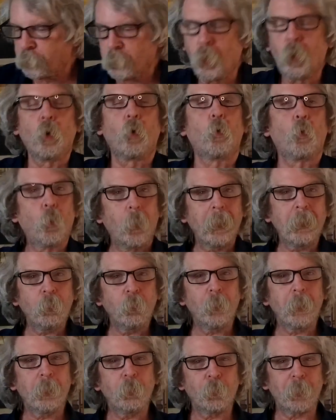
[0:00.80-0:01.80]
Well,
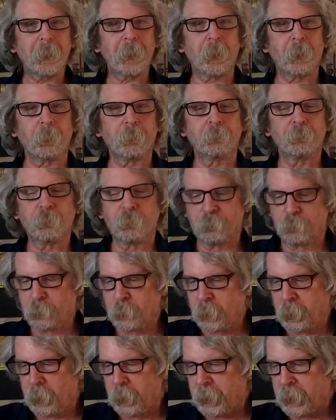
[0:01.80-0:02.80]
well, well.
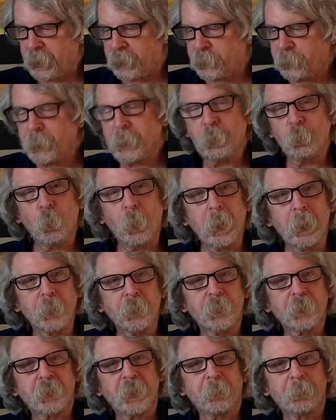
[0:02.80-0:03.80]
It's been a while
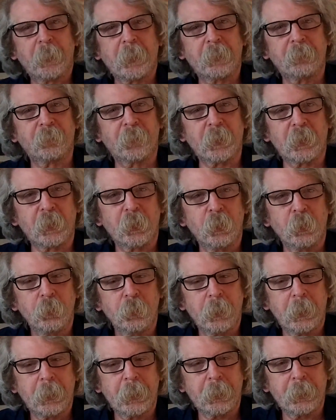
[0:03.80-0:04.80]
since I've made a video,
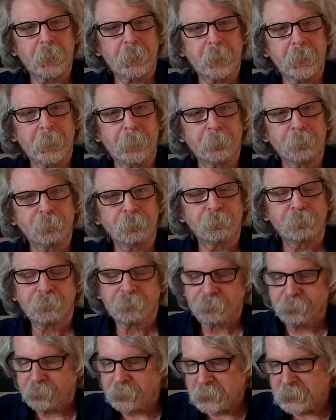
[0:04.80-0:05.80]
and um,
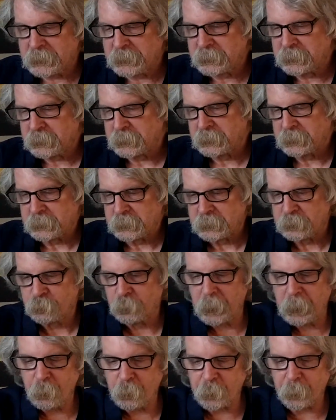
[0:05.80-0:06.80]
what
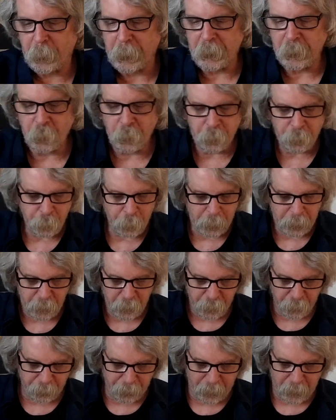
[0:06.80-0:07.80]
well, I was planning on doing this
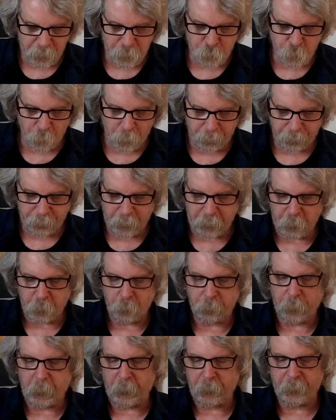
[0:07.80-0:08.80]
a very short video,
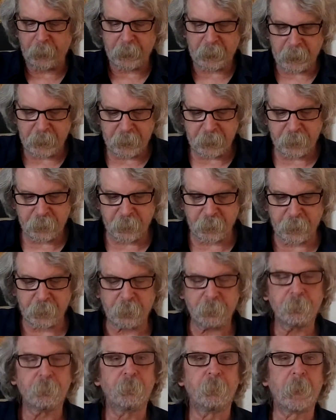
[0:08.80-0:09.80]
but I think I need to
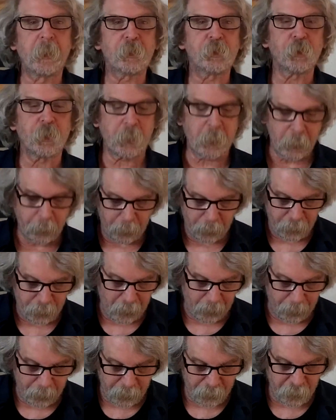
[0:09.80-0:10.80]
mention a couple of
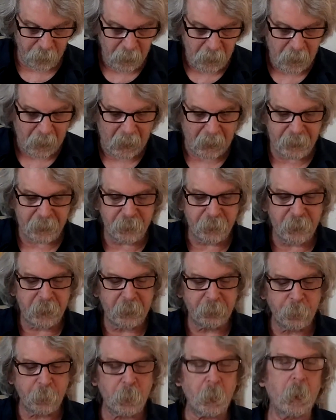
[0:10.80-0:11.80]
topics. I need to give
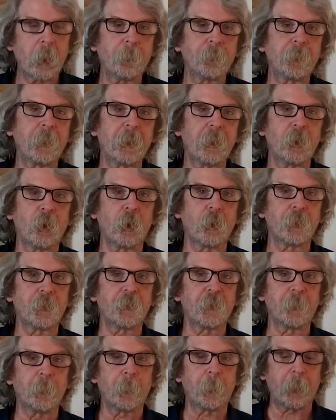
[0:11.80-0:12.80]
you an update on
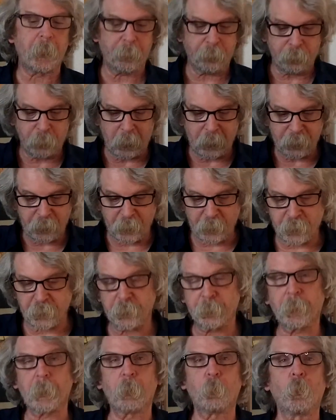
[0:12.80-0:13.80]
some of my processes,
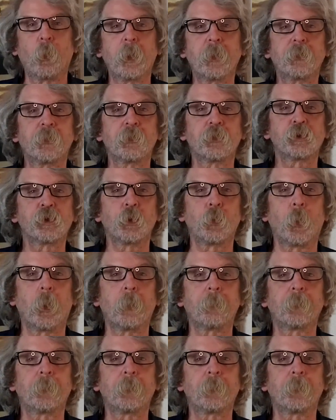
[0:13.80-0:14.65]
but I wanted to show off